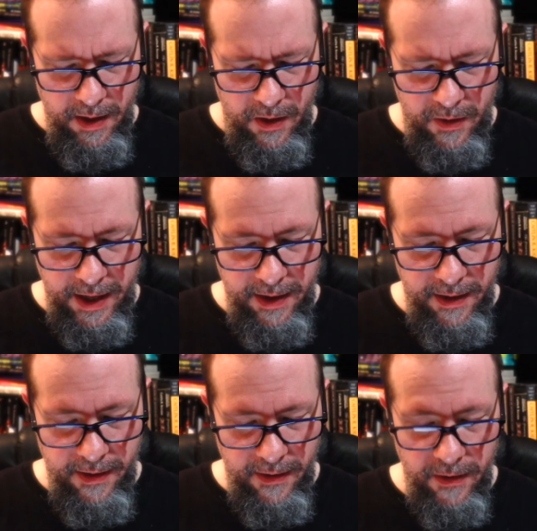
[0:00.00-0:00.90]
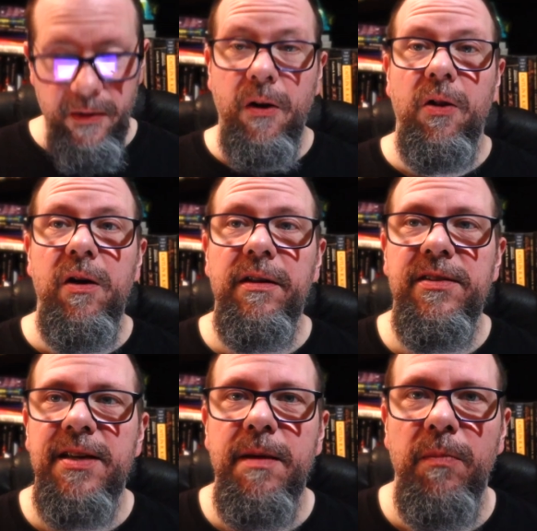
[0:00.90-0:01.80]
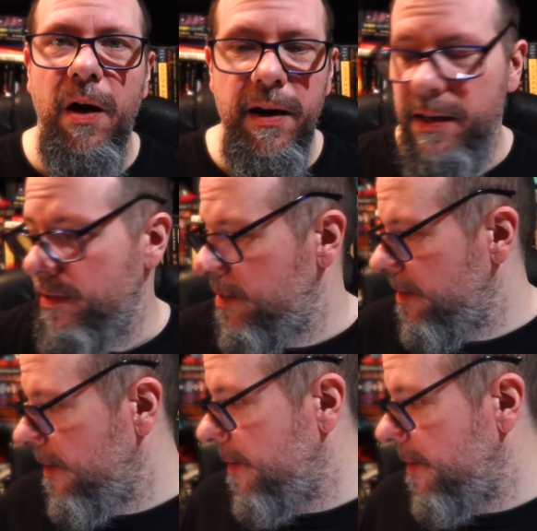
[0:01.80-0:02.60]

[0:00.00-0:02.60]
Okay, along the same lines,